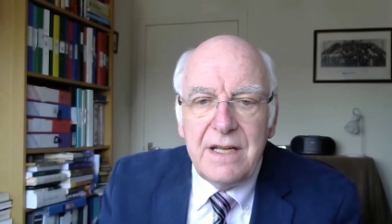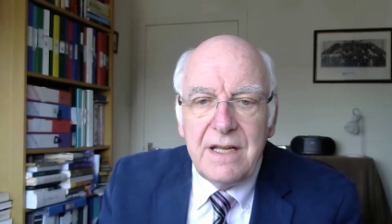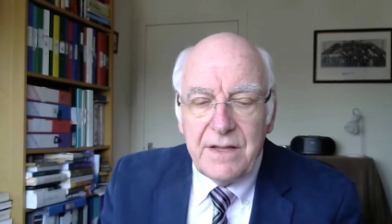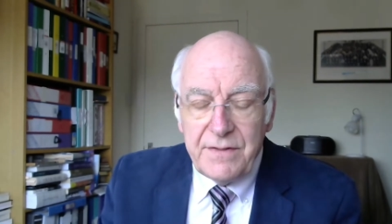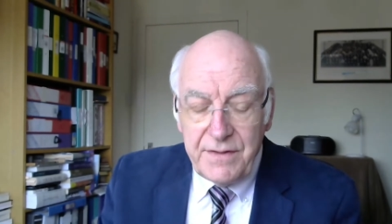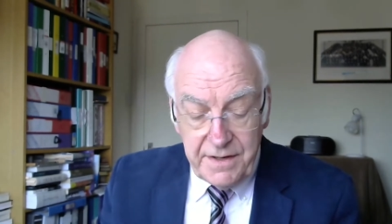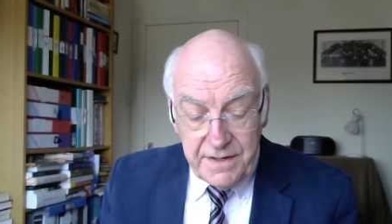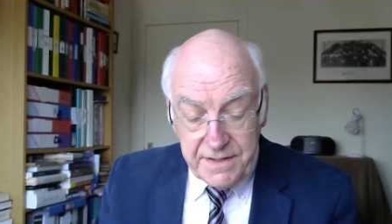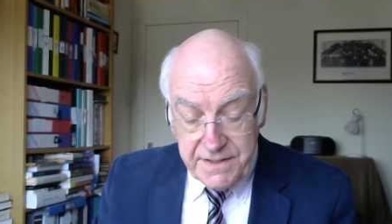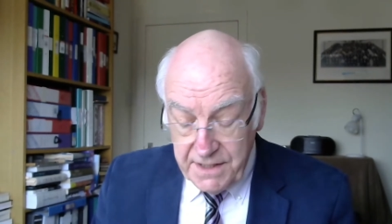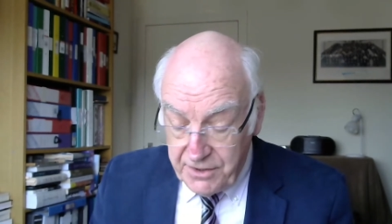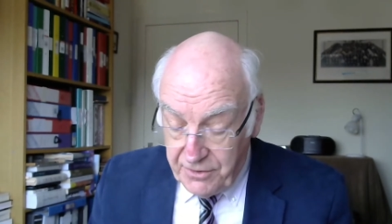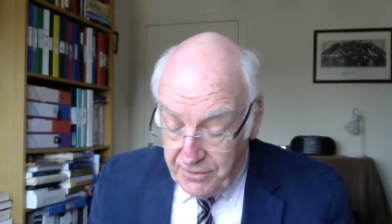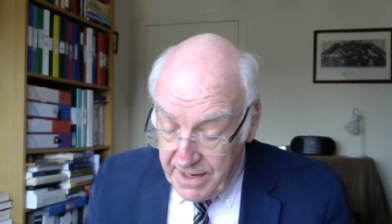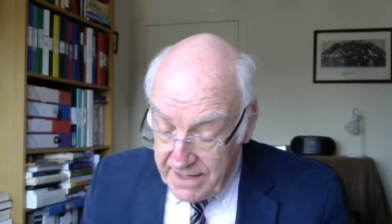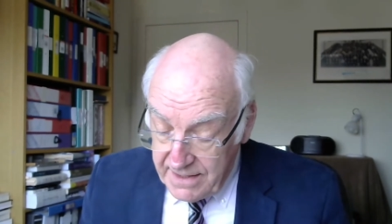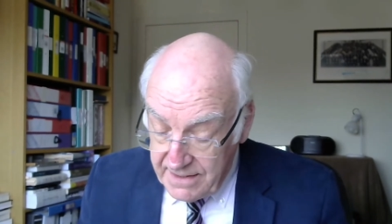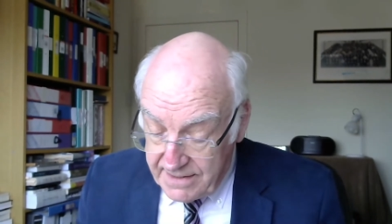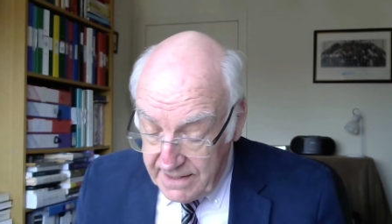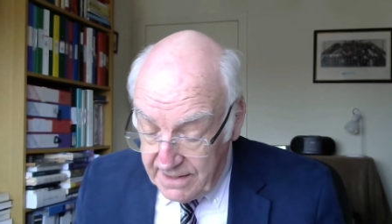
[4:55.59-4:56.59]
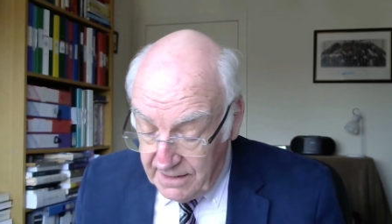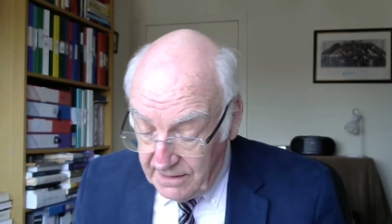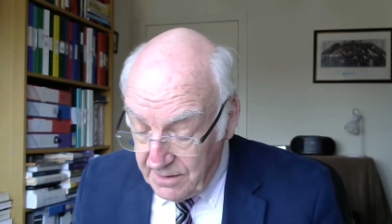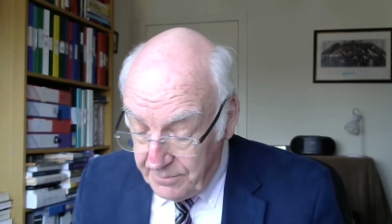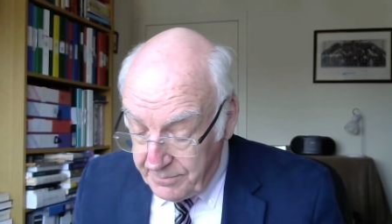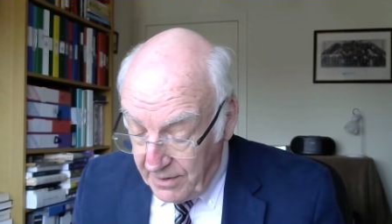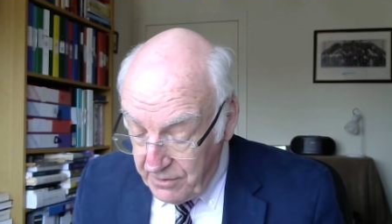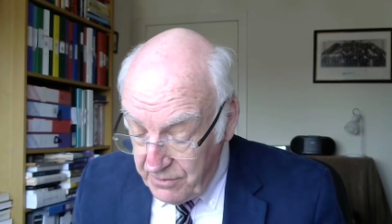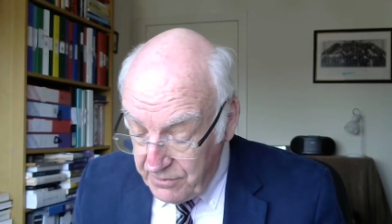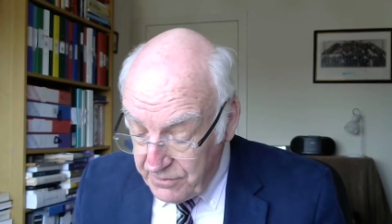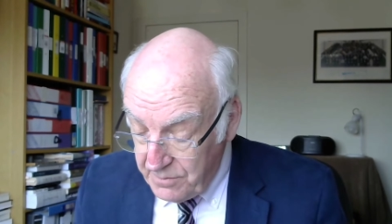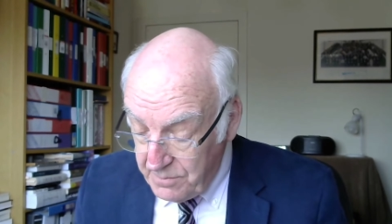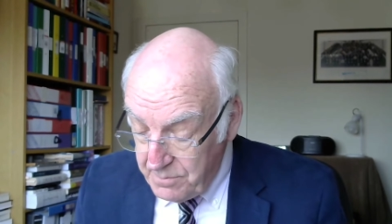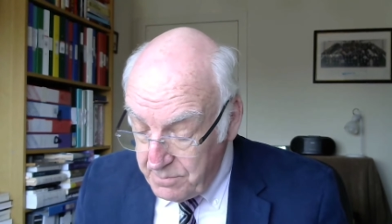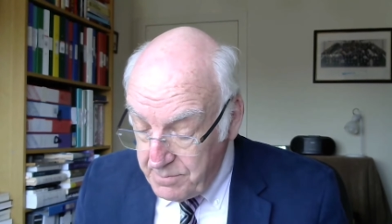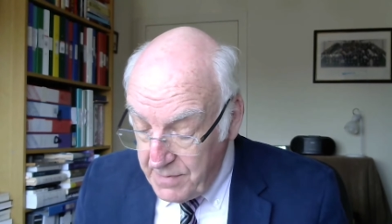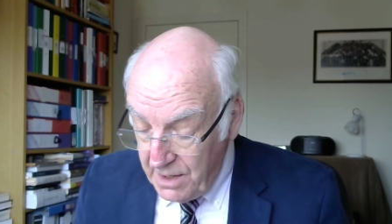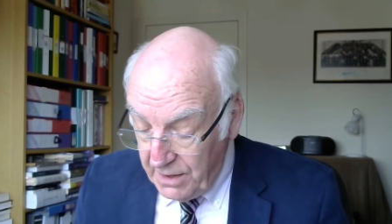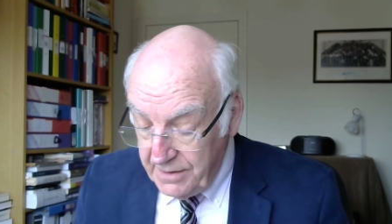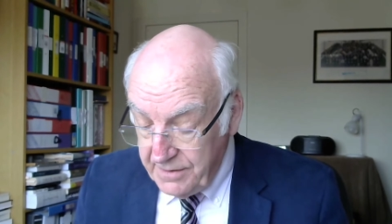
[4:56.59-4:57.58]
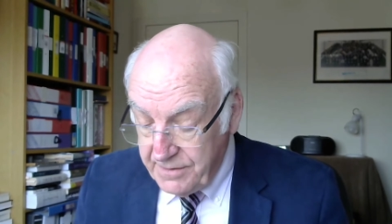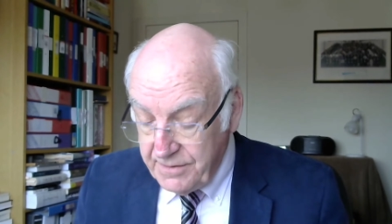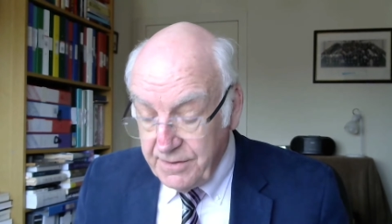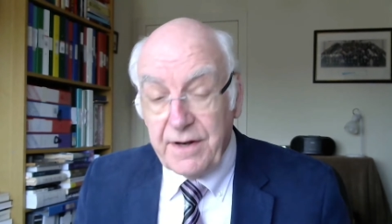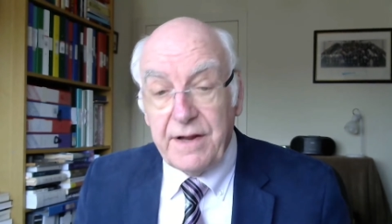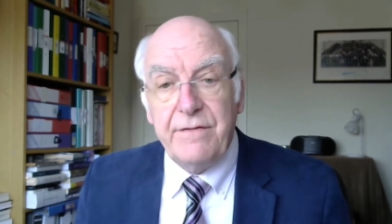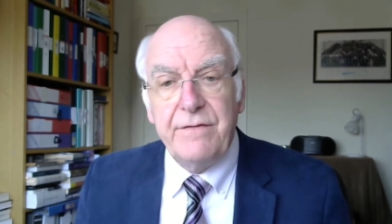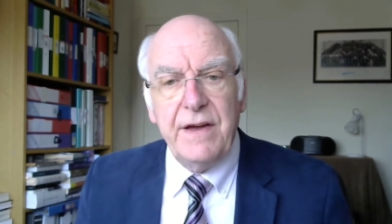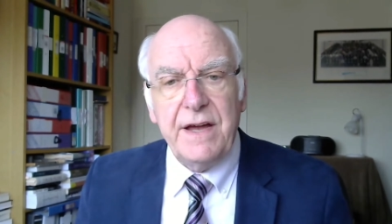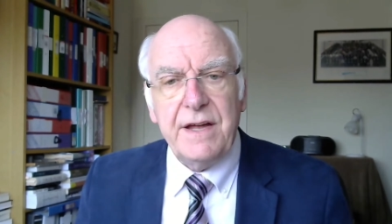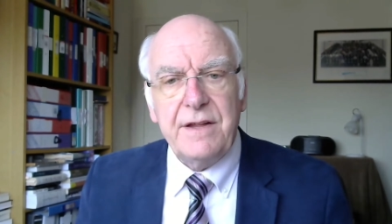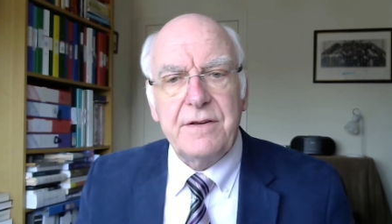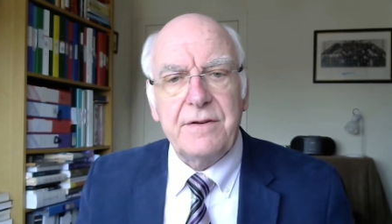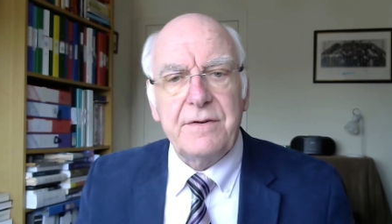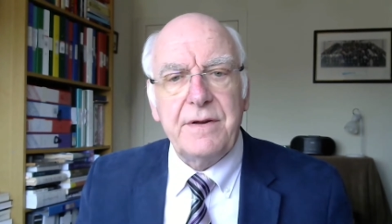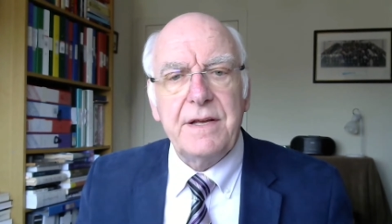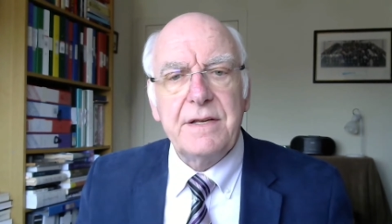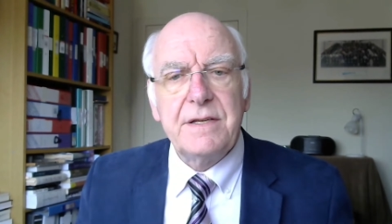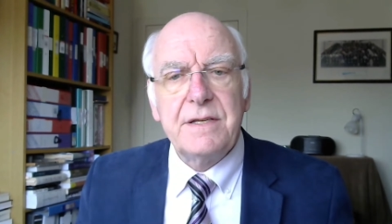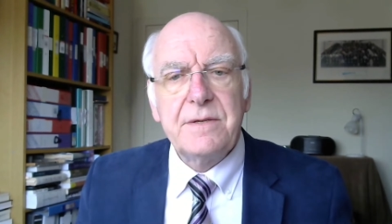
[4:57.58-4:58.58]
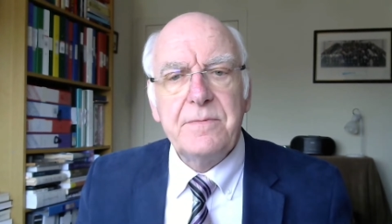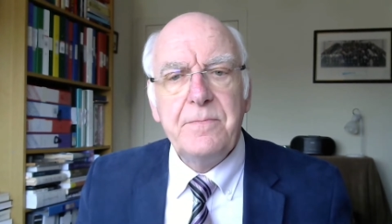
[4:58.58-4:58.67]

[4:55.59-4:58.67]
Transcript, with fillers: there is a great deal about military victories.